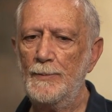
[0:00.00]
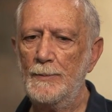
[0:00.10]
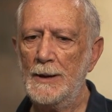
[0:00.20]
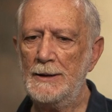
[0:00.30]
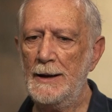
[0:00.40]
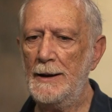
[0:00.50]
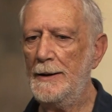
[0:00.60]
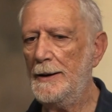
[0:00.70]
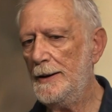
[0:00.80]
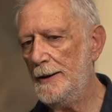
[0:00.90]
but
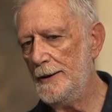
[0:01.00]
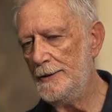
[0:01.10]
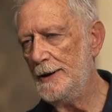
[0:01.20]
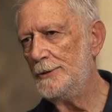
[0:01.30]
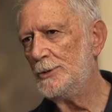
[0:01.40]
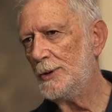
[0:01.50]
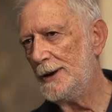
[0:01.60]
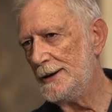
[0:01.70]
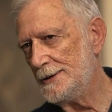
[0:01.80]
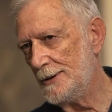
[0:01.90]
then the
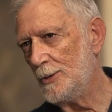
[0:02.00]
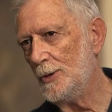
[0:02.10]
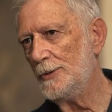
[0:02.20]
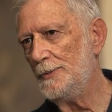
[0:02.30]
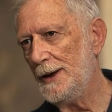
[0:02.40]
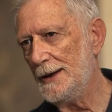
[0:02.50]
interrogator called me,